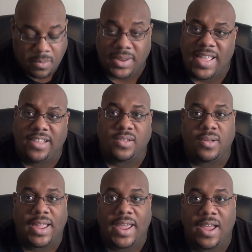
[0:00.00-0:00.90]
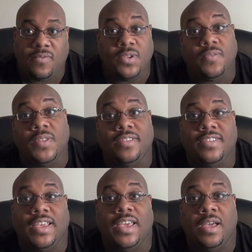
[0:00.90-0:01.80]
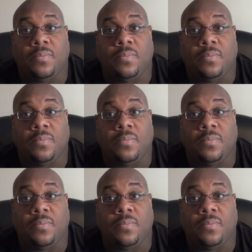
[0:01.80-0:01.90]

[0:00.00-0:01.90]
But that's all I have for you for this second